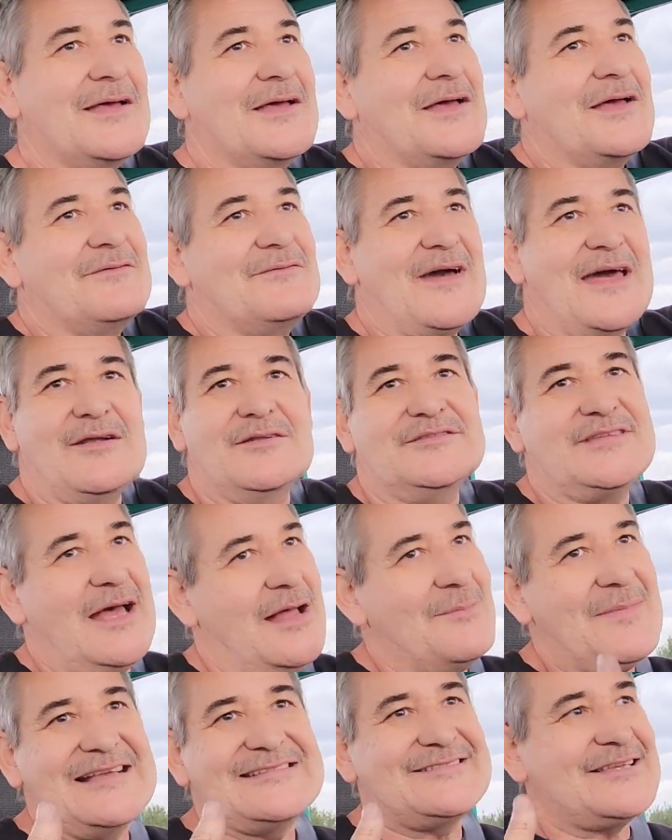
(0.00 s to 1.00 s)
If I don't
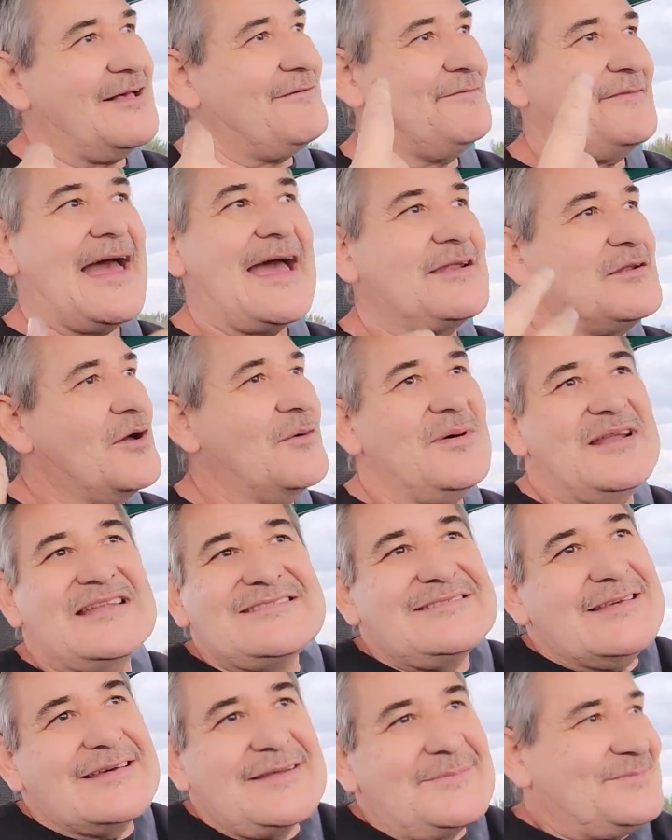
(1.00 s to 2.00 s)
tell myself that,
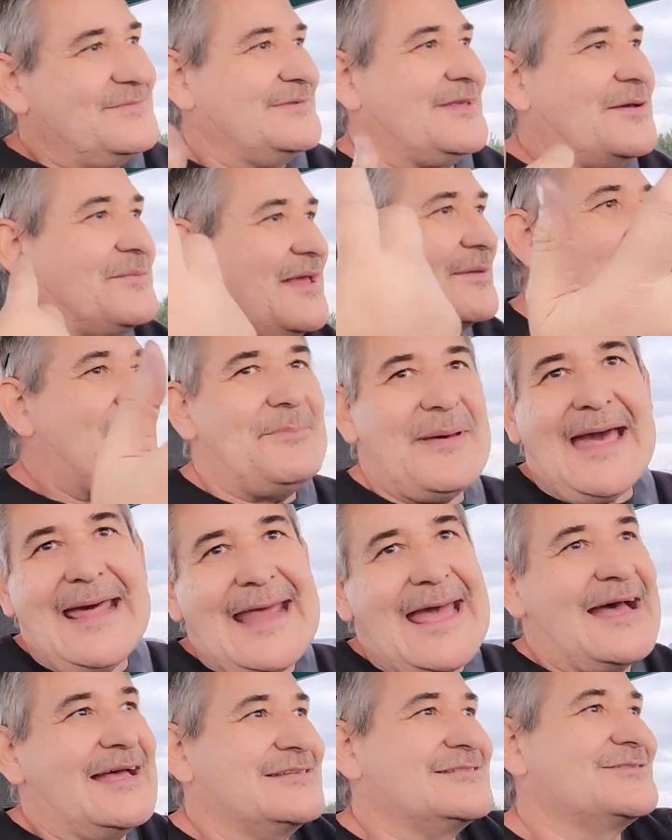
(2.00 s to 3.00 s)
nobody's gonna tell me I'm a
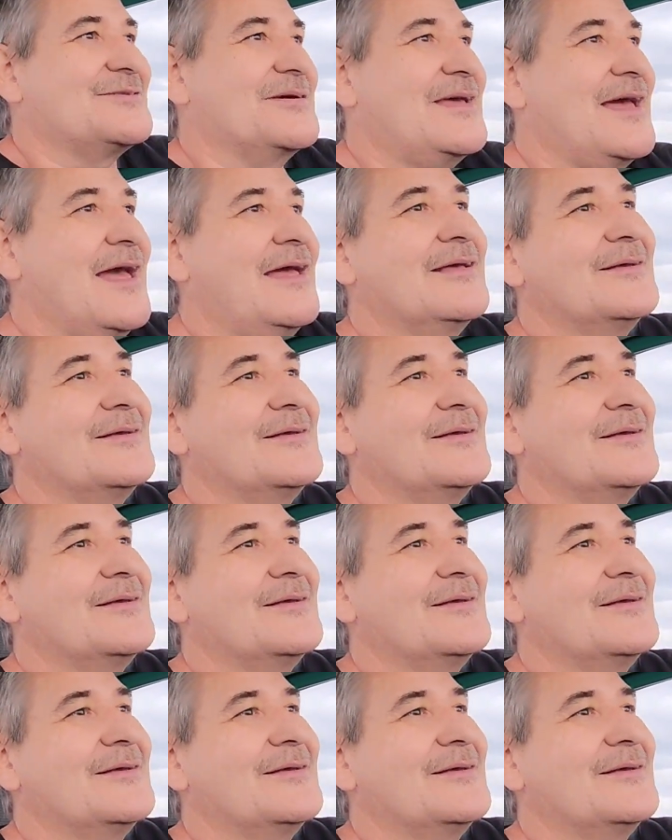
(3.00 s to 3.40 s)
badass, okay?